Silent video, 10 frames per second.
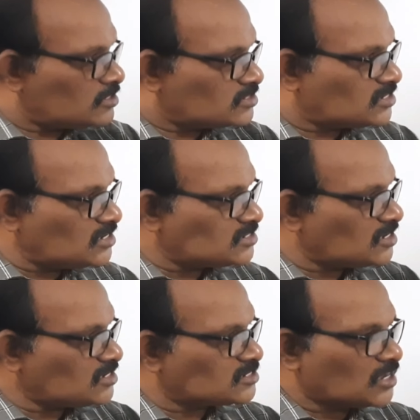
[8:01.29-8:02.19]

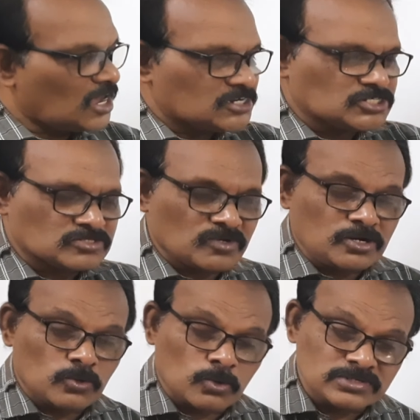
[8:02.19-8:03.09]

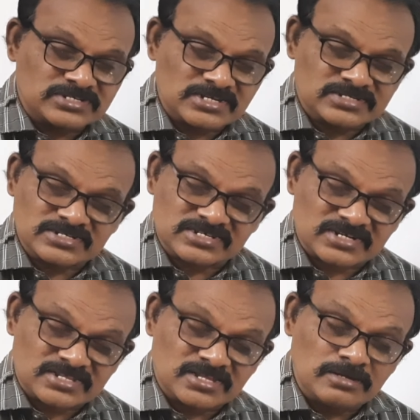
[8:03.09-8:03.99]
C6H12O6 is
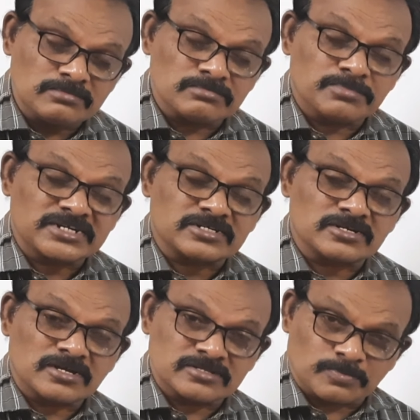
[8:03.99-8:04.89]
nothing
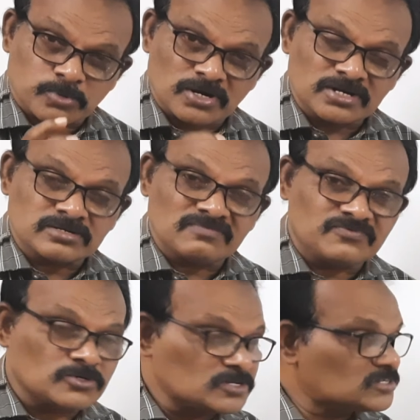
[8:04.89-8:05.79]
but the product of
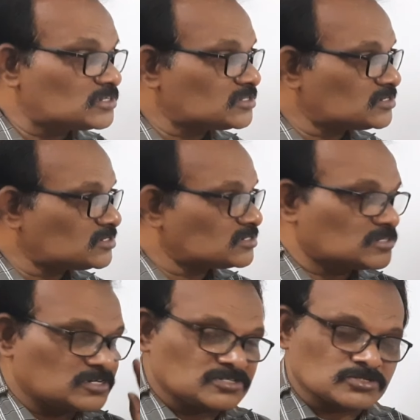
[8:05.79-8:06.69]
photosynthesis,
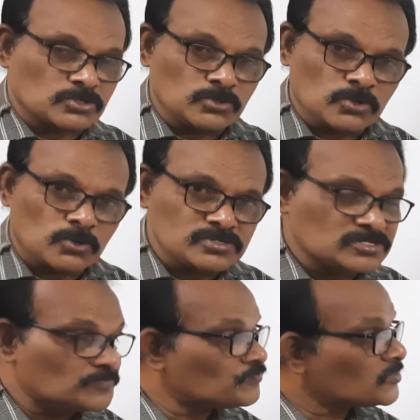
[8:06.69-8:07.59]
that is glucose,